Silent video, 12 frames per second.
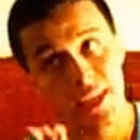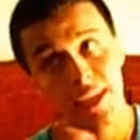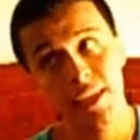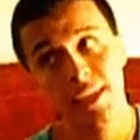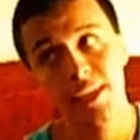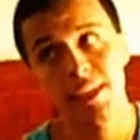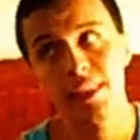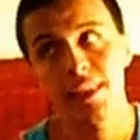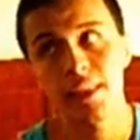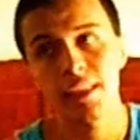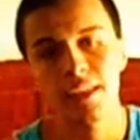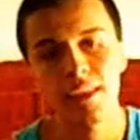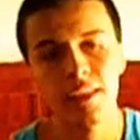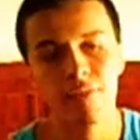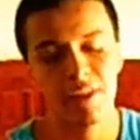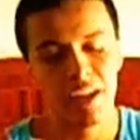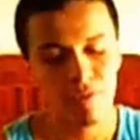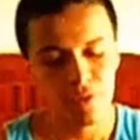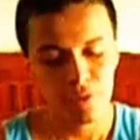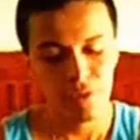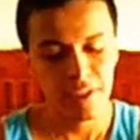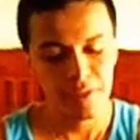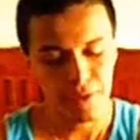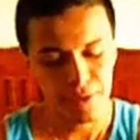and right after
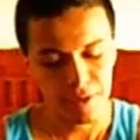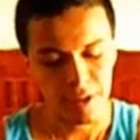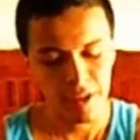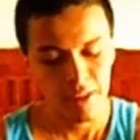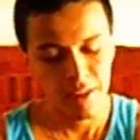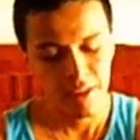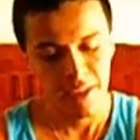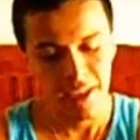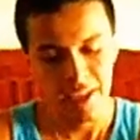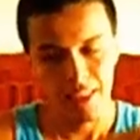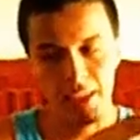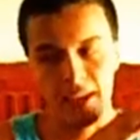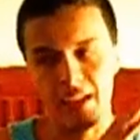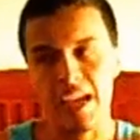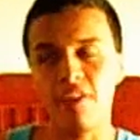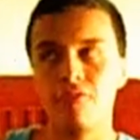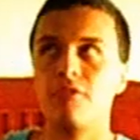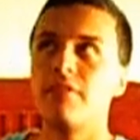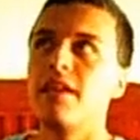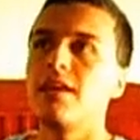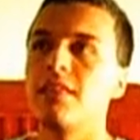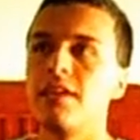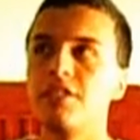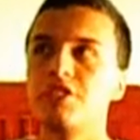school I told her, and like after
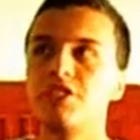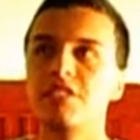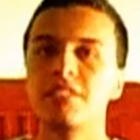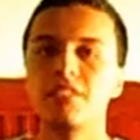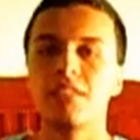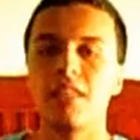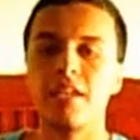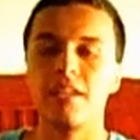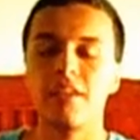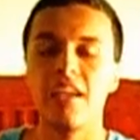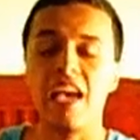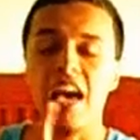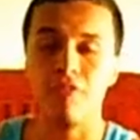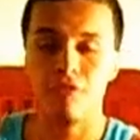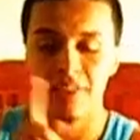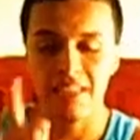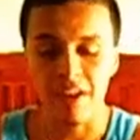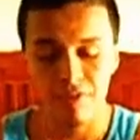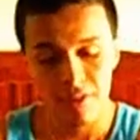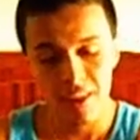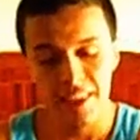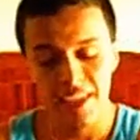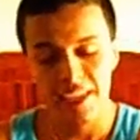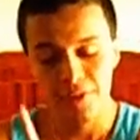that, like she just like after
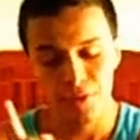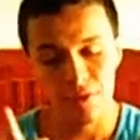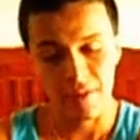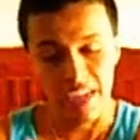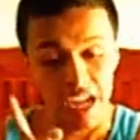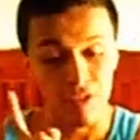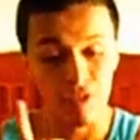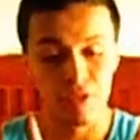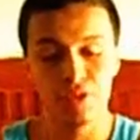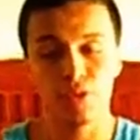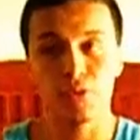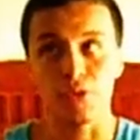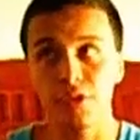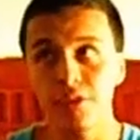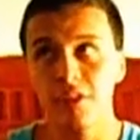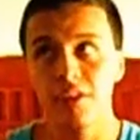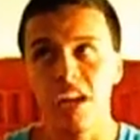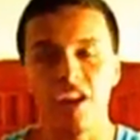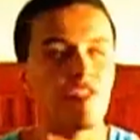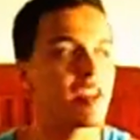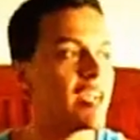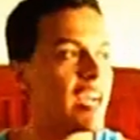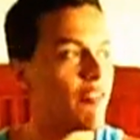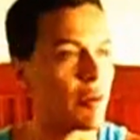that day I told her after school. I
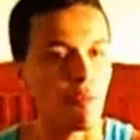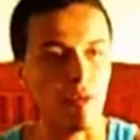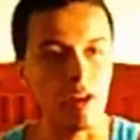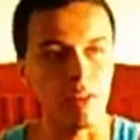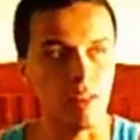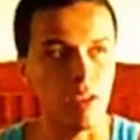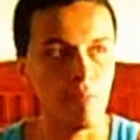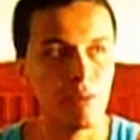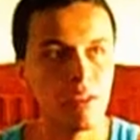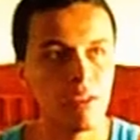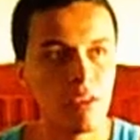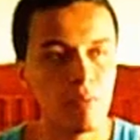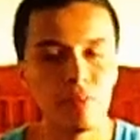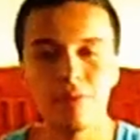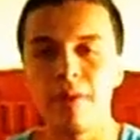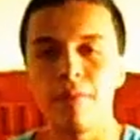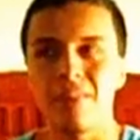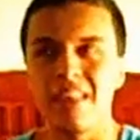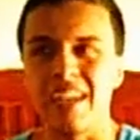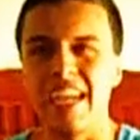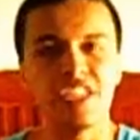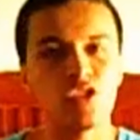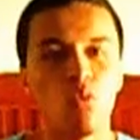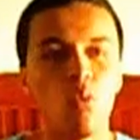forgot how I brought it up, but I
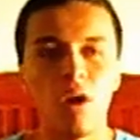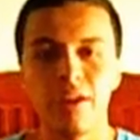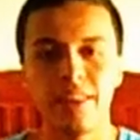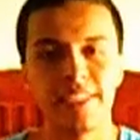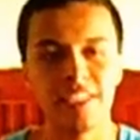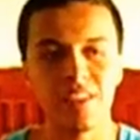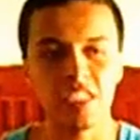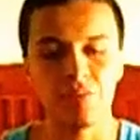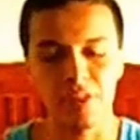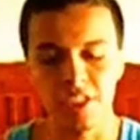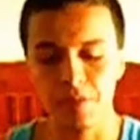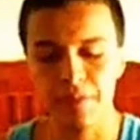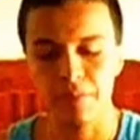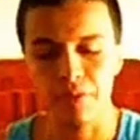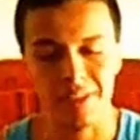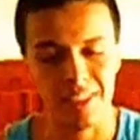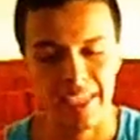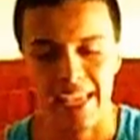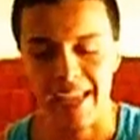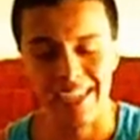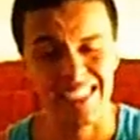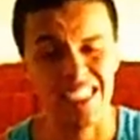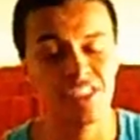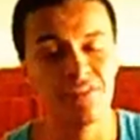just wanted to tell as much people as I can
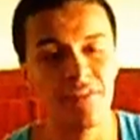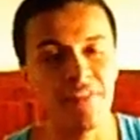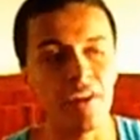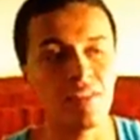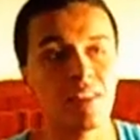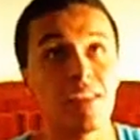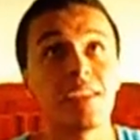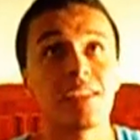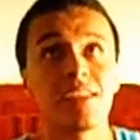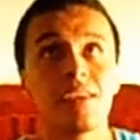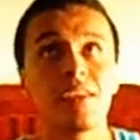because I just felt like